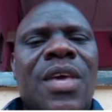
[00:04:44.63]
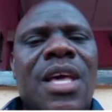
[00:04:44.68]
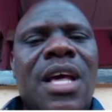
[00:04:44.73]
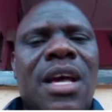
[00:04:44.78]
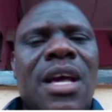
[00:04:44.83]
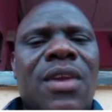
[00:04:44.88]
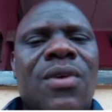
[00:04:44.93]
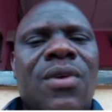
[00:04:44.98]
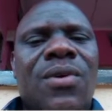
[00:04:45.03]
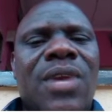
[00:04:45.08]

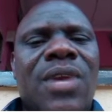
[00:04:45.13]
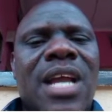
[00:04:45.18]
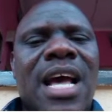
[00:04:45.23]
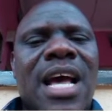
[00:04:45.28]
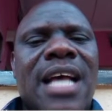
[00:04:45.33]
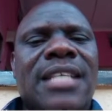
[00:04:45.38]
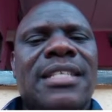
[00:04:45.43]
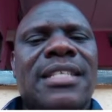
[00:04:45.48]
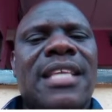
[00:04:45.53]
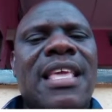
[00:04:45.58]
are known
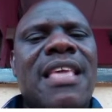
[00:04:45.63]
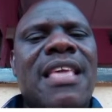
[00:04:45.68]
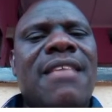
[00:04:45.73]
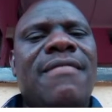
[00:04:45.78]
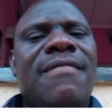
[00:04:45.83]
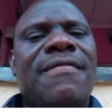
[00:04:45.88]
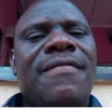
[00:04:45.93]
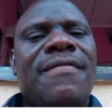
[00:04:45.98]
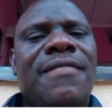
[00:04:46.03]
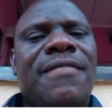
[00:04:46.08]
as
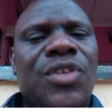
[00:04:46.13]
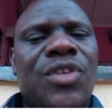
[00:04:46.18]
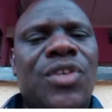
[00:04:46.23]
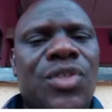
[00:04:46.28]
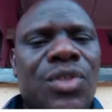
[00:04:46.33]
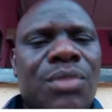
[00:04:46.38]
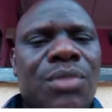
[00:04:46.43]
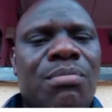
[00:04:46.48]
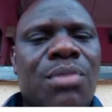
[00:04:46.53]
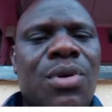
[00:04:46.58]

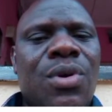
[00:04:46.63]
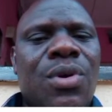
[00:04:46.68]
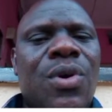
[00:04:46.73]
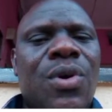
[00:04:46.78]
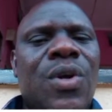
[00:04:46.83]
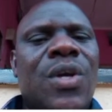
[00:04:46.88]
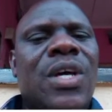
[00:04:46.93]
invisible